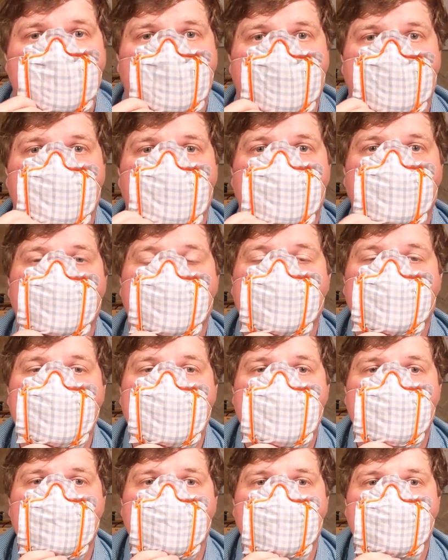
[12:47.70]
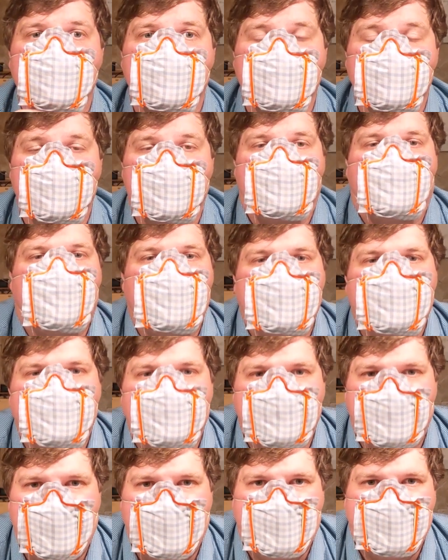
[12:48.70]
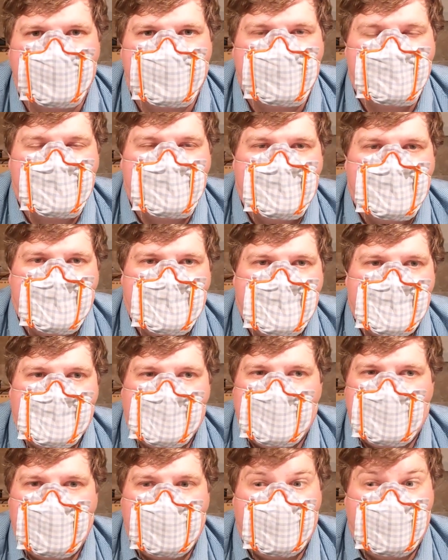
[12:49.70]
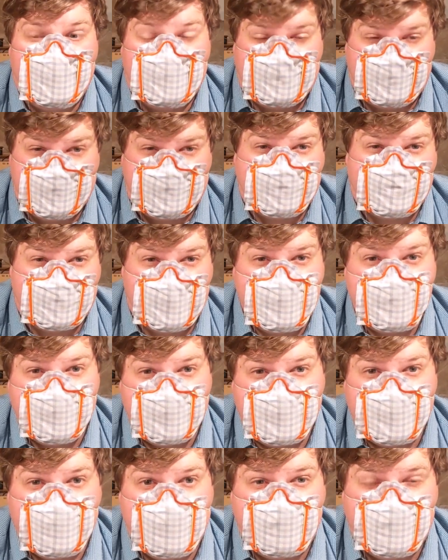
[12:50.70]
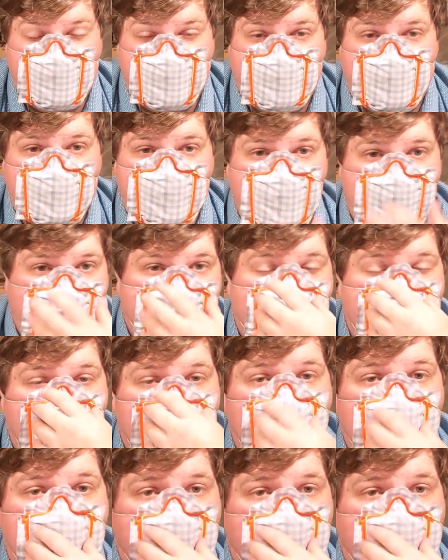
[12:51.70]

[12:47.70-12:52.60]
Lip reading: And there you go. It fits great. And it's extremely comfortable. And you can see